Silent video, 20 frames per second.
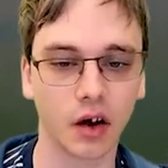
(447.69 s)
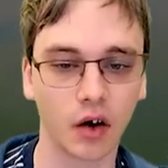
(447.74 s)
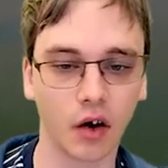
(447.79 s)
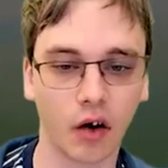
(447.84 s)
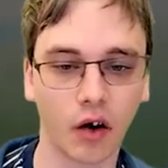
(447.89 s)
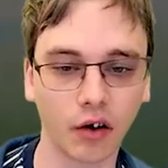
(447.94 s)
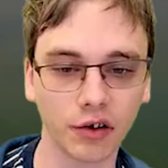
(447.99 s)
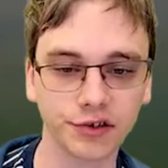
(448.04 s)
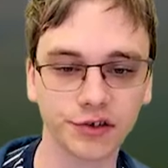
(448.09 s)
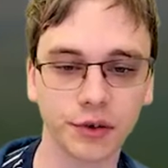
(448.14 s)

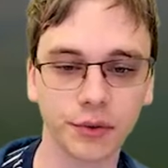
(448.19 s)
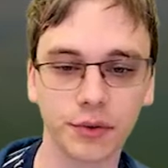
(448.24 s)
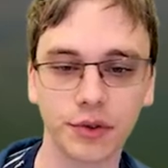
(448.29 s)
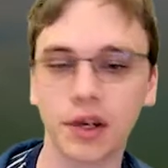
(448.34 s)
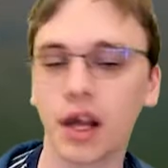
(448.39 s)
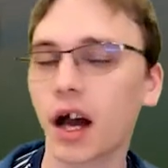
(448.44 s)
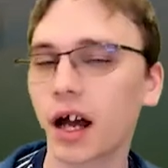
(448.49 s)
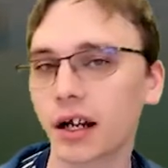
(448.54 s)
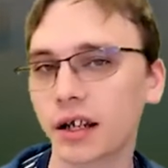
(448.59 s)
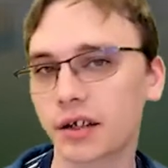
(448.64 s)
also
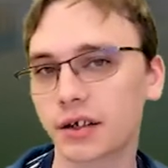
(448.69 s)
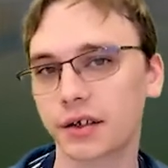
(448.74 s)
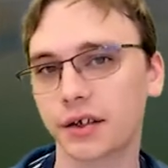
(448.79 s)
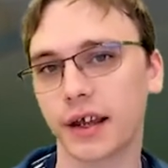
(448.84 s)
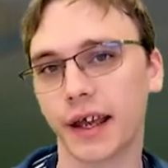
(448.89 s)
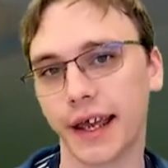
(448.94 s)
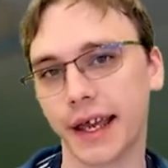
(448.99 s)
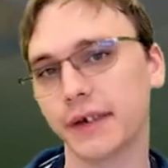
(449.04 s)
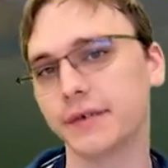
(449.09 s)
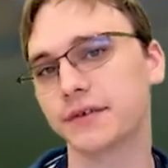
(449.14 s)
not
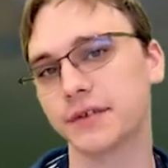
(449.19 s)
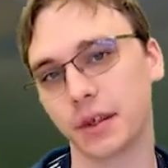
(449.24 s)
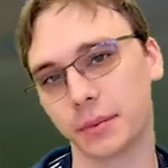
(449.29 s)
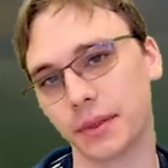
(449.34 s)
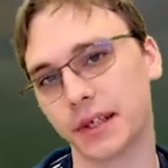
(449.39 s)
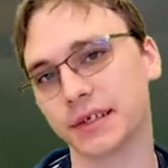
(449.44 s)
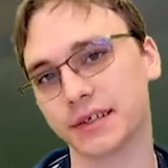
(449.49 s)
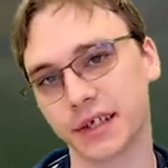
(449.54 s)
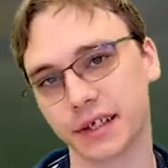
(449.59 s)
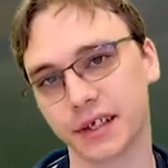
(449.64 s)
have
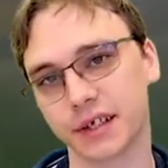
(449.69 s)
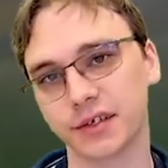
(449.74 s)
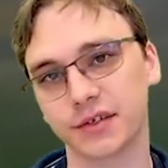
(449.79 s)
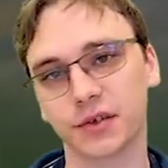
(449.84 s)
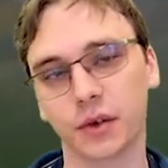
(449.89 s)
summoning sickness.